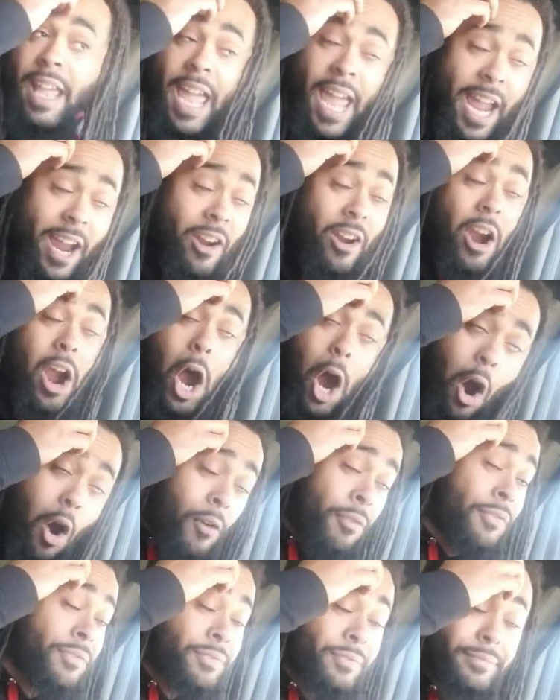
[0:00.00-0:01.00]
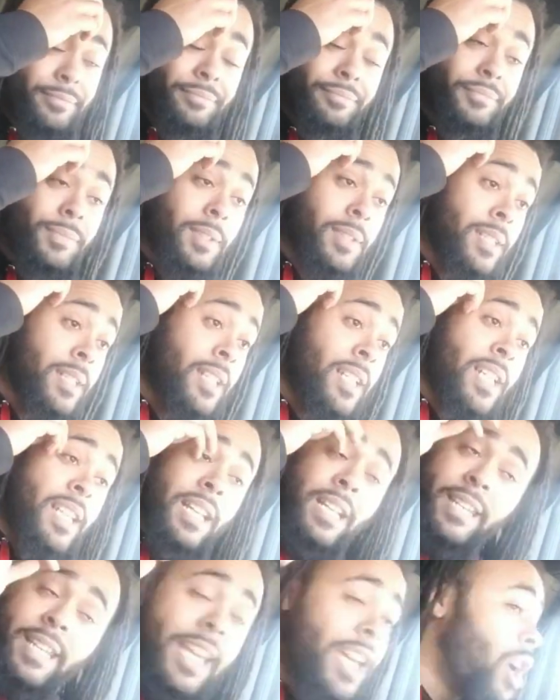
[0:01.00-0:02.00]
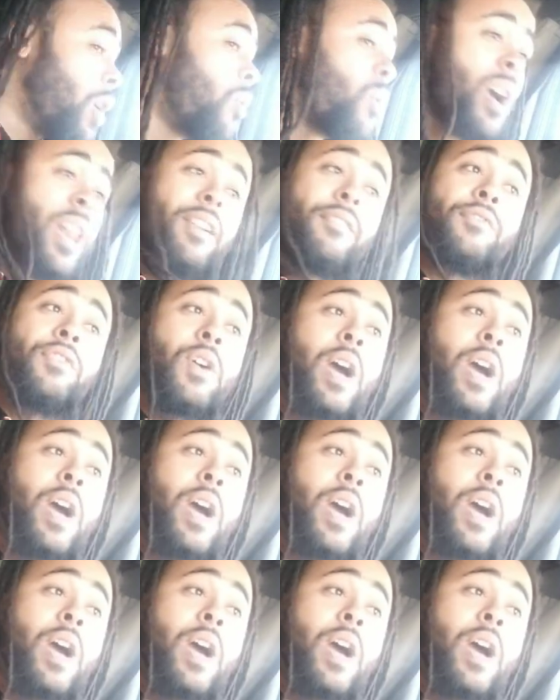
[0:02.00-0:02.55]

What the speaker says: air off, deal with it for